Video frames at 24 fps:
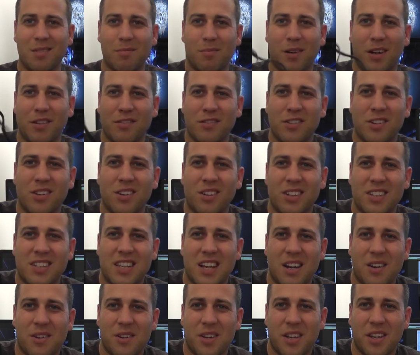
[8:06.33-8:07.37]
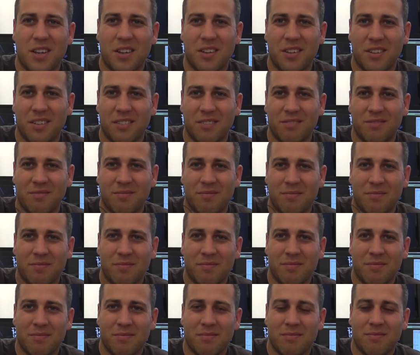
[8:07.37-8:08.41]
But I've got to tell you,
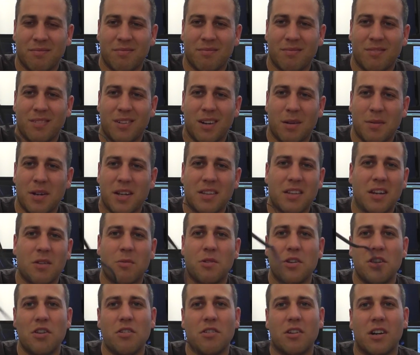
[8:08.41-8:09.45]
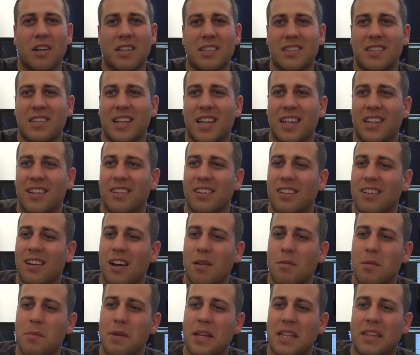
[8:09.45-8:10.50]
I mean, I don't know what you guys think.
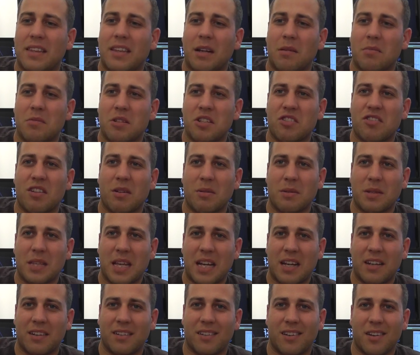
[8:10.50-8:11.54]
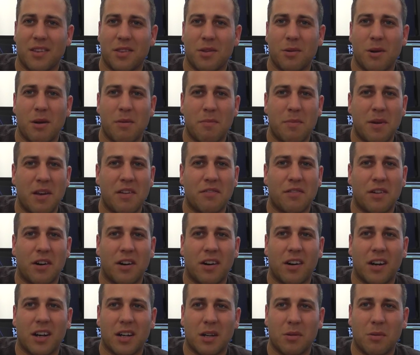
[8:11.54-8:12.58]
I'm a bit dumbstruck with that. I thought it'd be of a
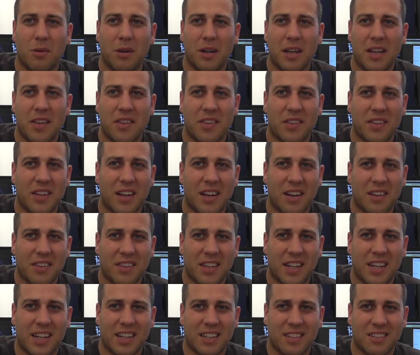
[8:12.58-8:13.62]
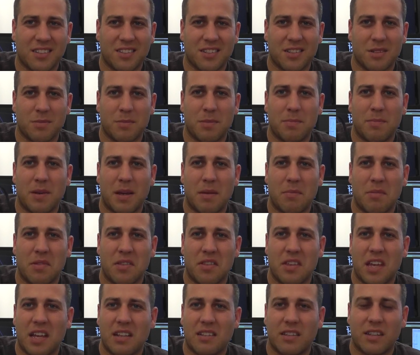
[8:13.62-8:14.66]
higher quality than that. I think that's just a bit
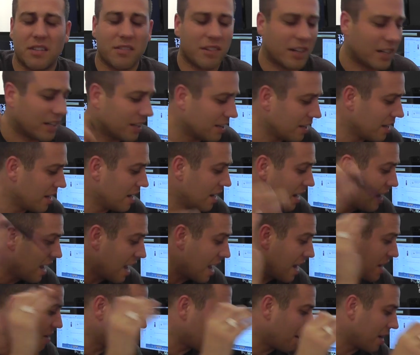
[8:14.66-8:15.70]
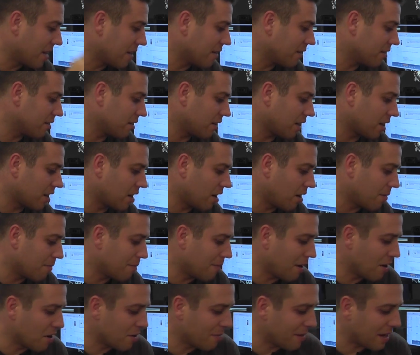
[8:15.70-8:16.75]
pathetic, really. Anyway, I can't
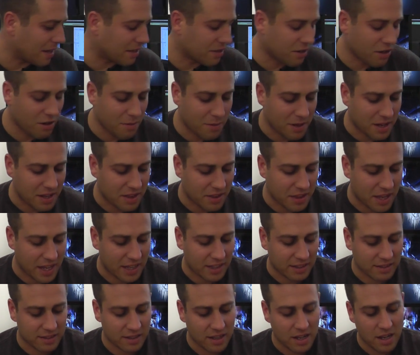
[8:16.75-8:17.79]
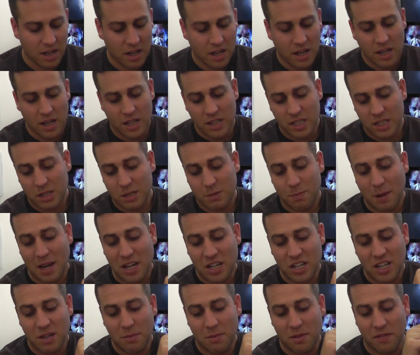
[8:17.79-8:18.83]
moan about too many things,
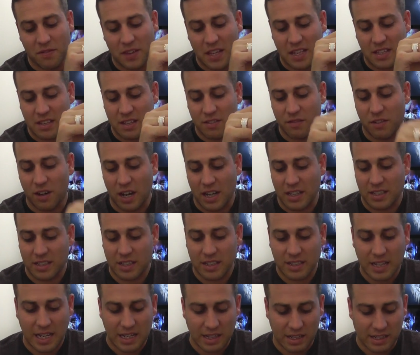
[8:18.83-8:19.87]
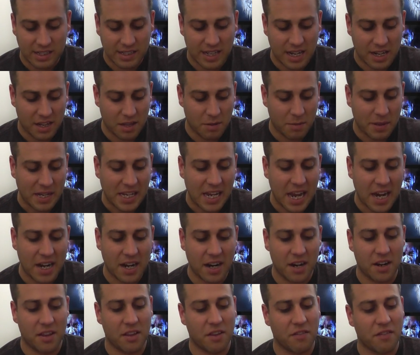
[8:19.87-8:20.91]
especially with this device, because as I said at the
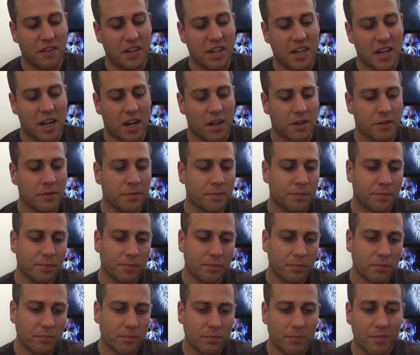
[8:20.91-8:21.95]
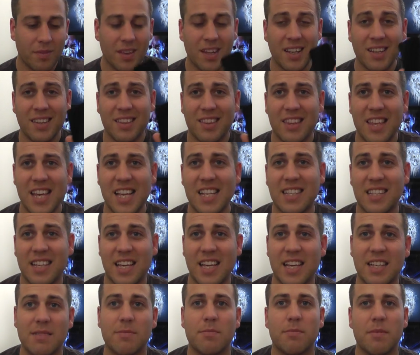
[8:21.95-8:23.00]
beginning of the video, this
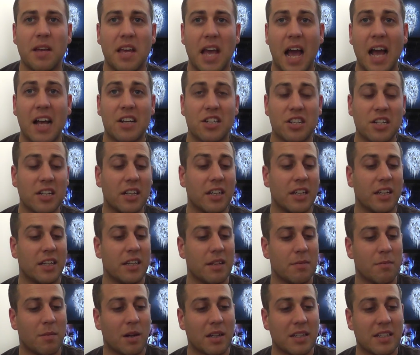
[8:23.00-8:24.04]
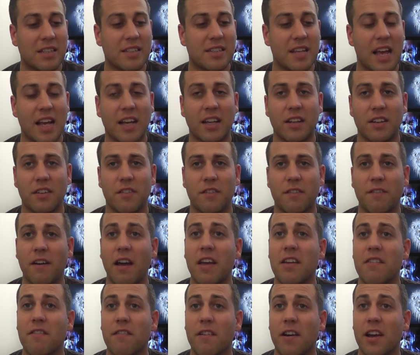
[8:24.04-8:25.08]
is actually my second
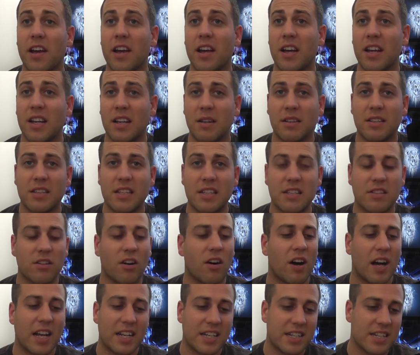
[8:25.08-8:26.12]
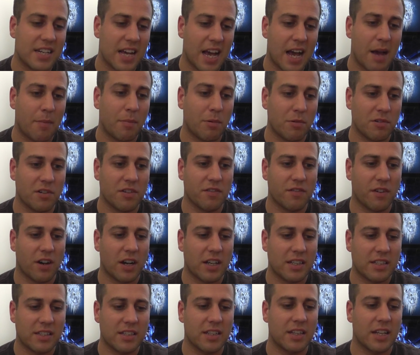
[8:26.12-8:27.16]
favourite designed Apple
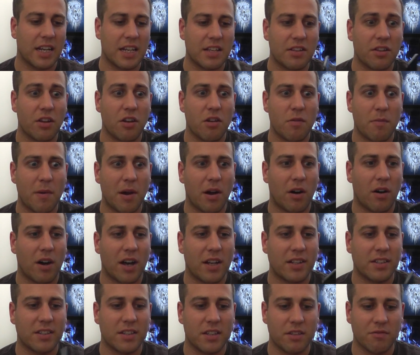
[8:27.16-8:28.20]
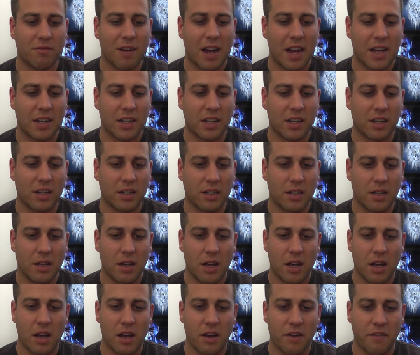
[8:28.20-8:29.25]
device that they do, behind the Retina
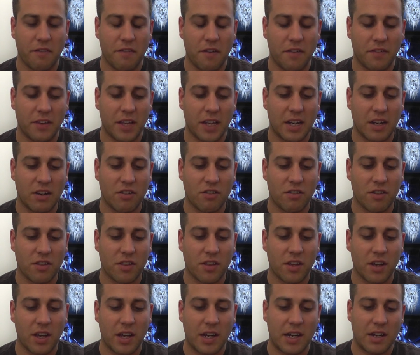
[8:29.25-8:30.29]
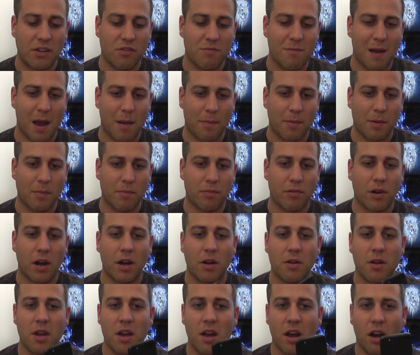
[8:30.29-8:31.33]
15-inch and 13-inch MacBook
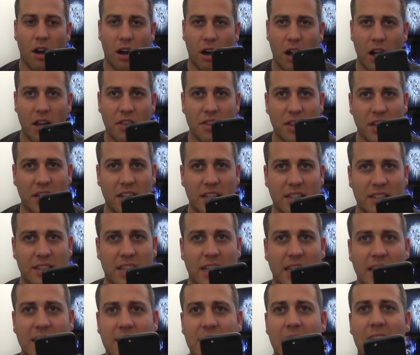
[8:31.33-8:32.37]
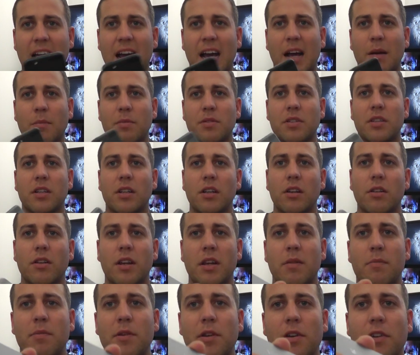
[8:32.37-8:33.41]
Pro. I think this thing is
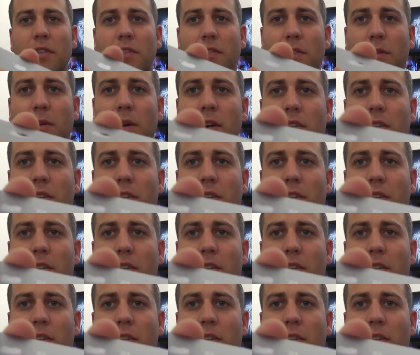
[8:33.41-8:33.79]
absolutely beautiful.